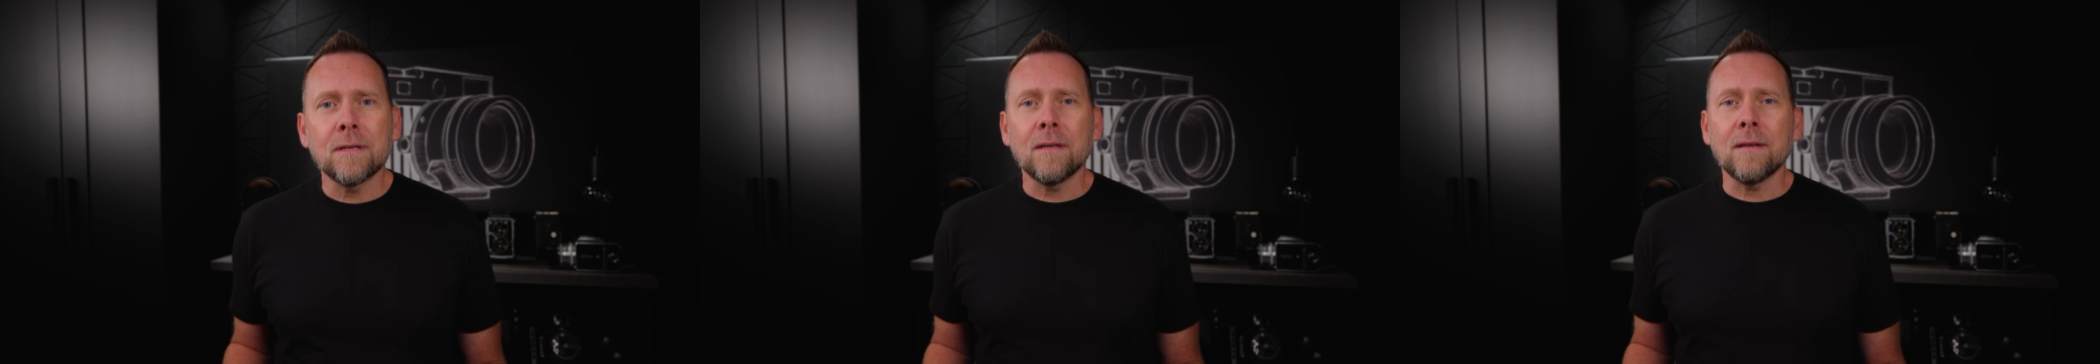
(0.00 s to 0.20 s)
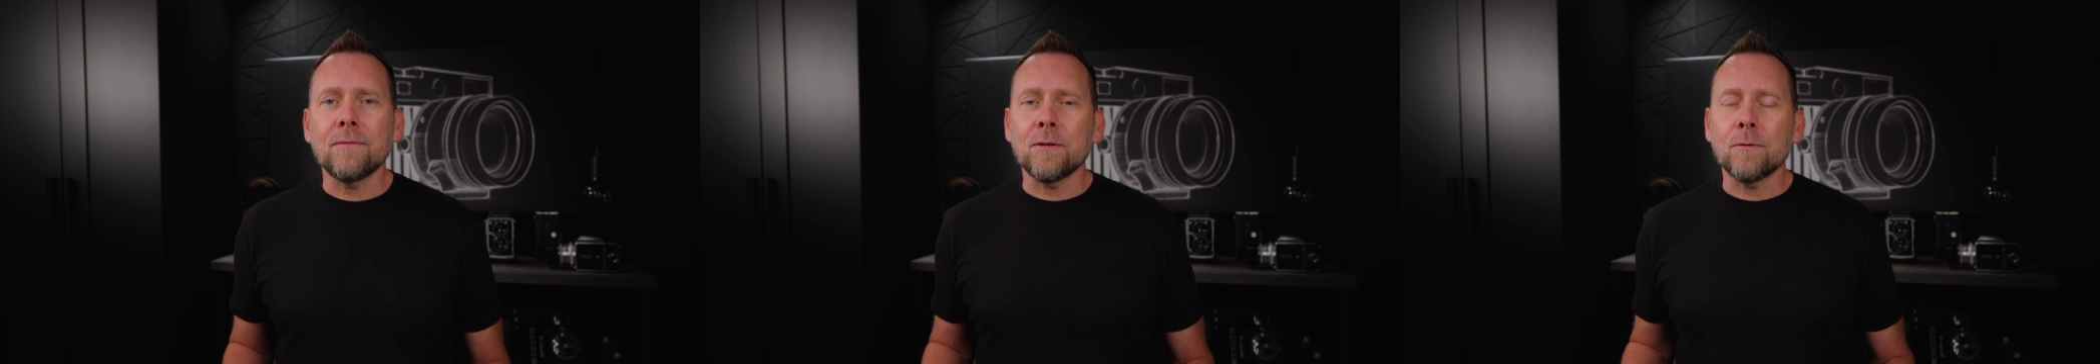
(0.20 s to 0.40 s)

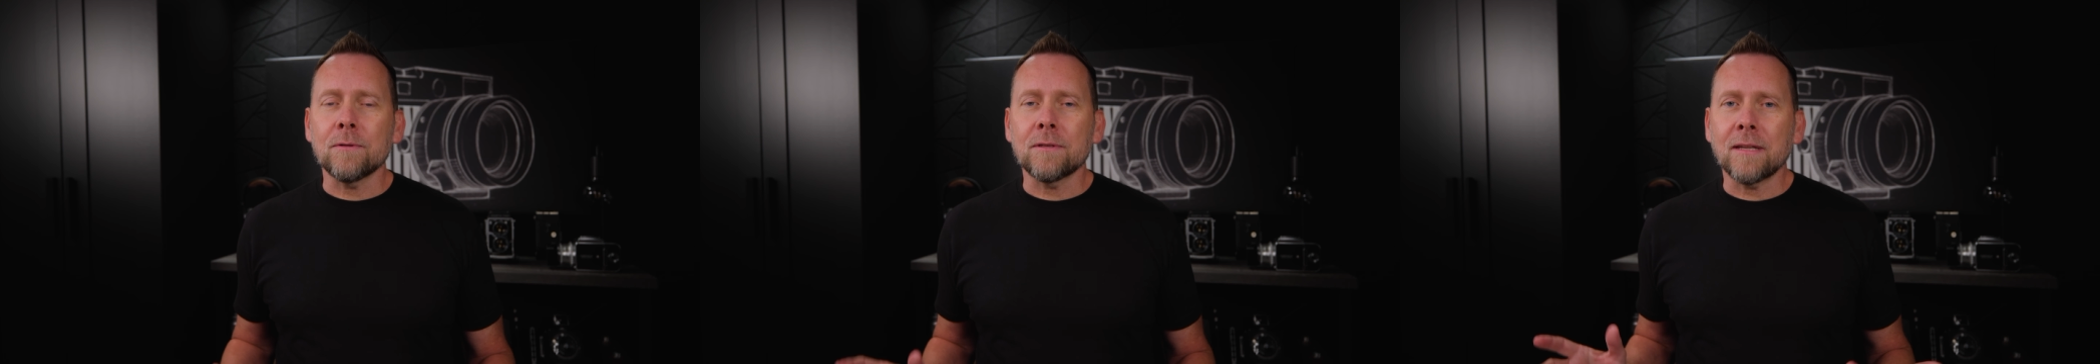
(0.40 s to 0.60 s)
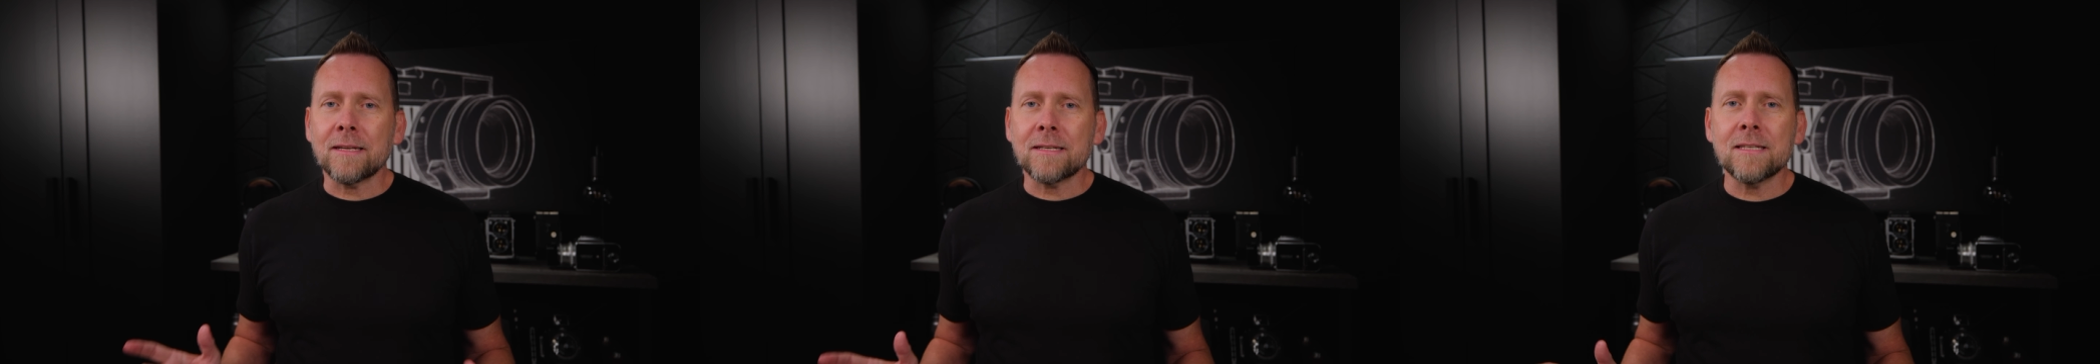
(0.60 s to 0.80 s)
If you
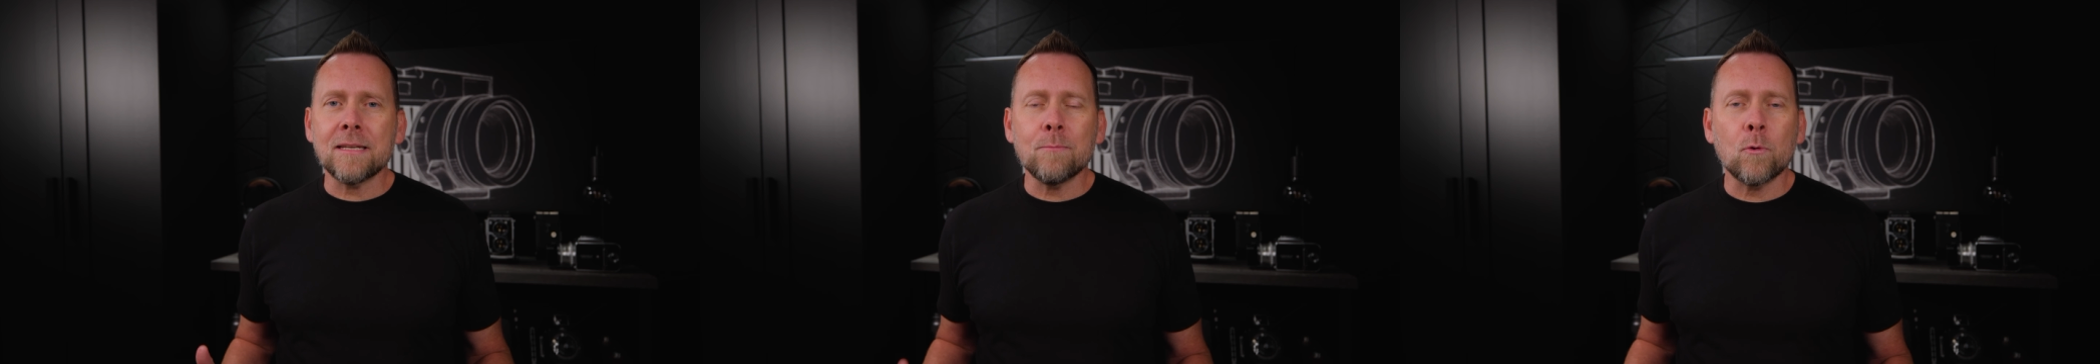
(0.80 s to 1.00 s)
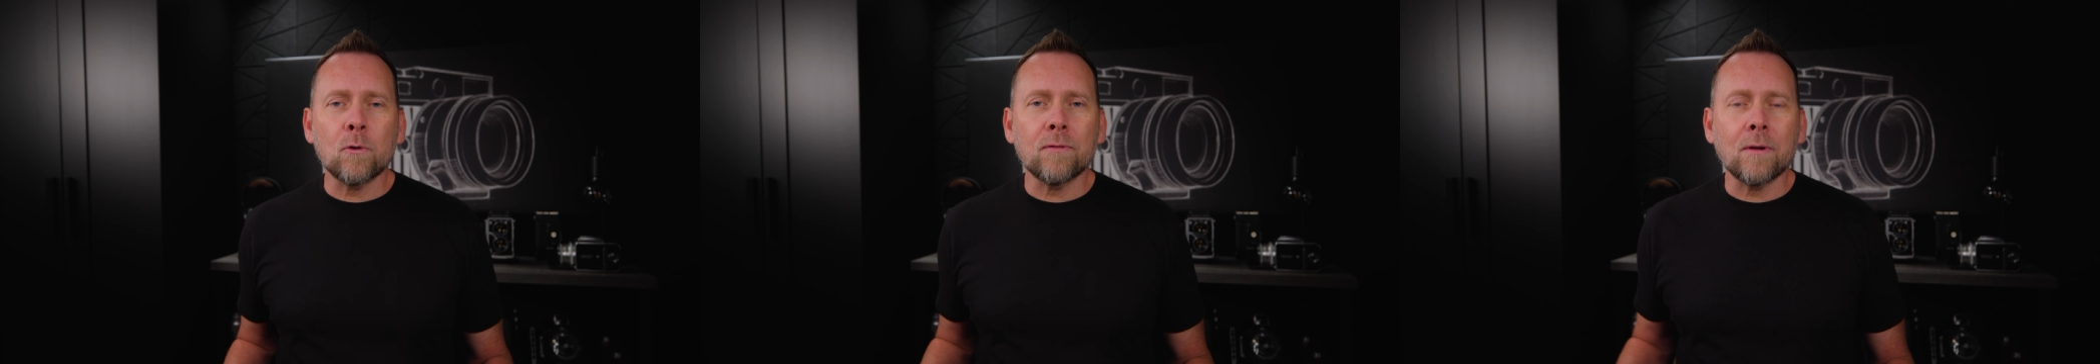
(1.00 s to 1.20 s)
would like to see
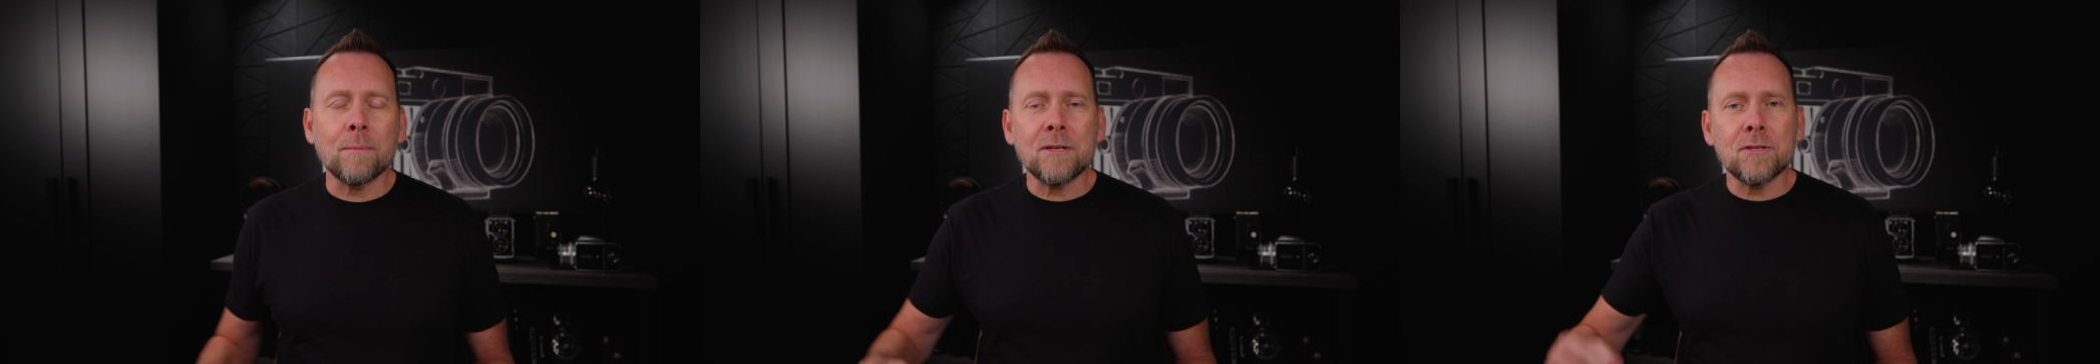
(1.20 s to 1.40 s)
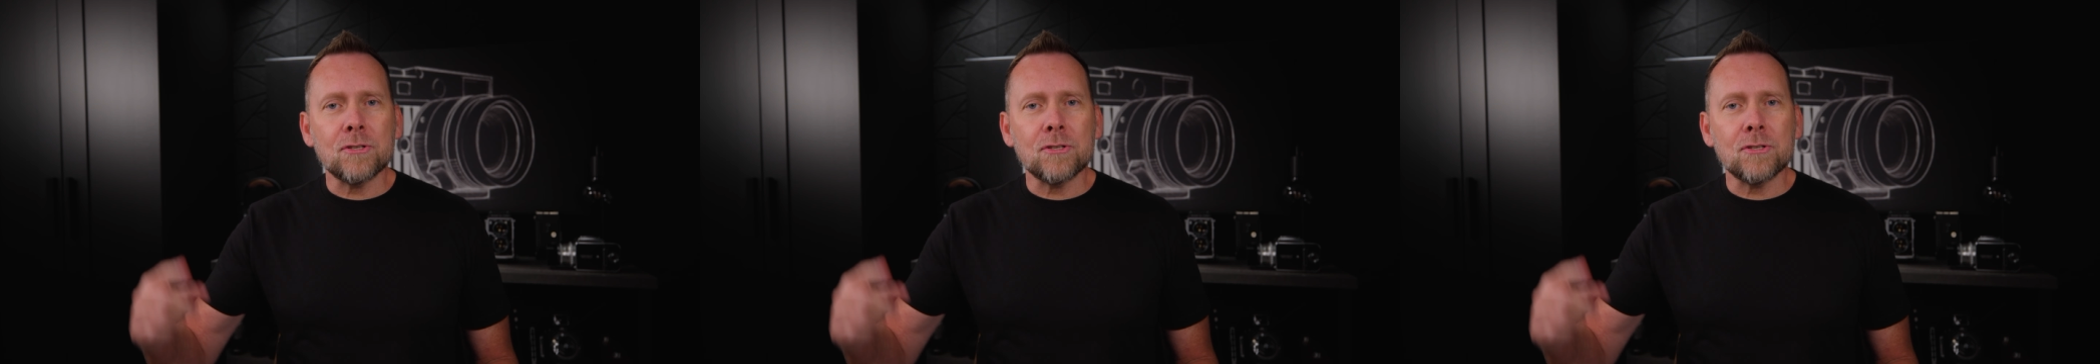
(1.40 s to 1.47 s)
more from me,